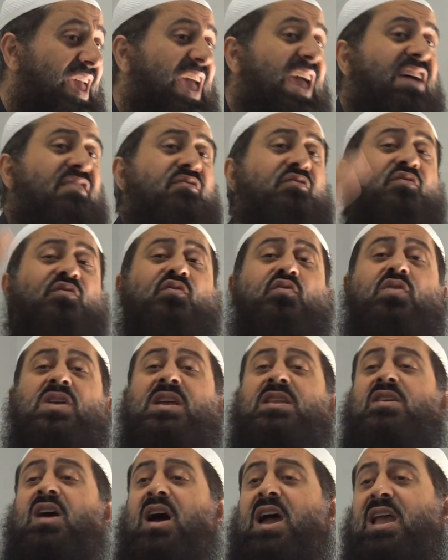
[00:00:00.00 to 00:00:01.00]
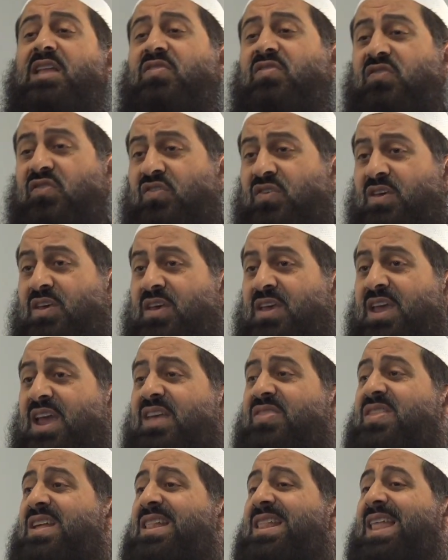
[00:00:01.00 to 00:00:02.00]
every night
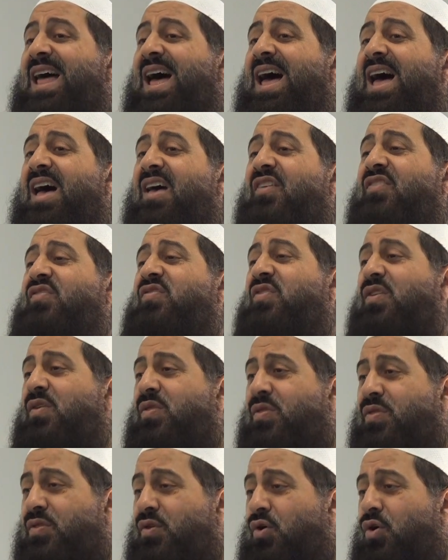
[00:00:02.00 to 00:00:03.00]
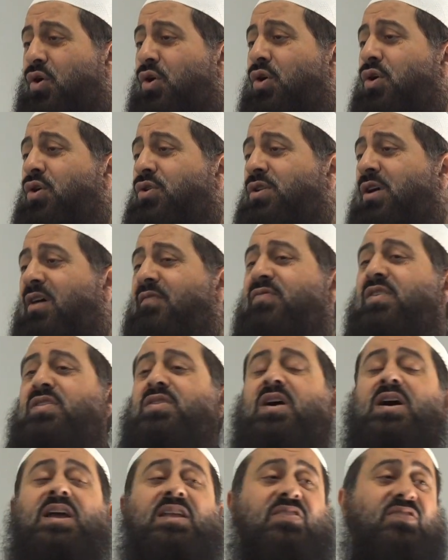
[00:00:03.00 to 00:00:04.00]
in the last third of the
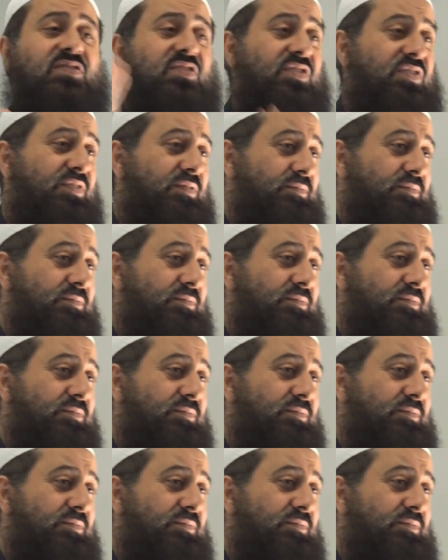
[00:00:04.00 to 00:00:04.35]
night.